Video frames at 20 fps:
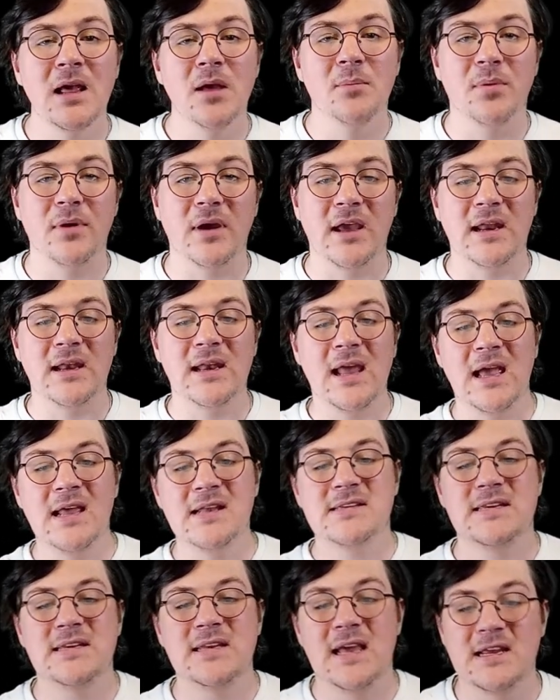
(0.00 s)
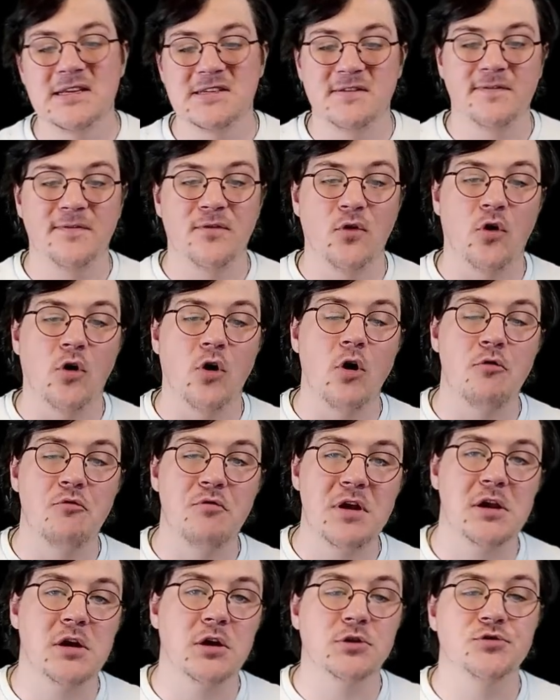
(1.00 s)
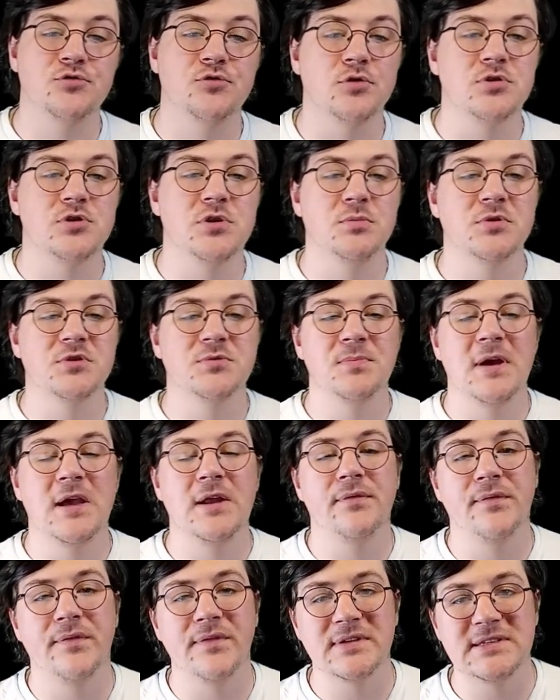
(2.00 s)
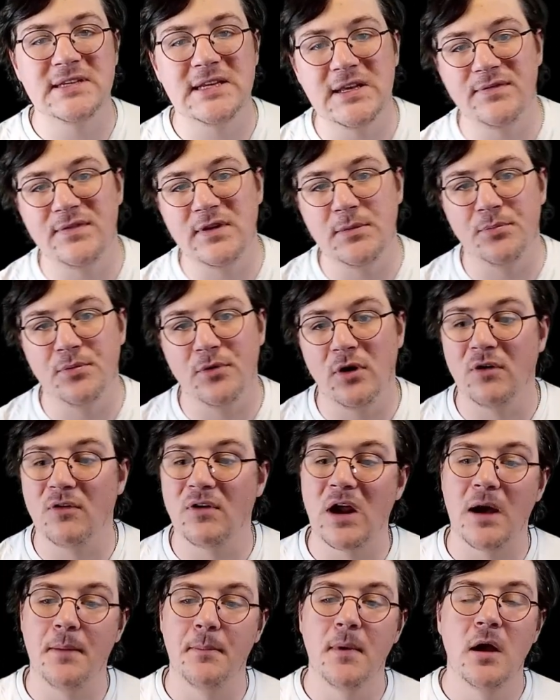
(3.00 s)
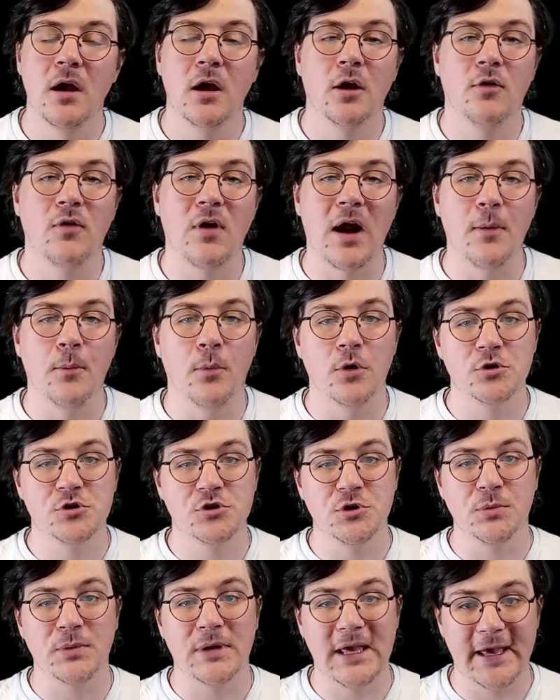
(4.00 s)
But in 1994, a reconstruction was made for the TV programme Crime Watch UK.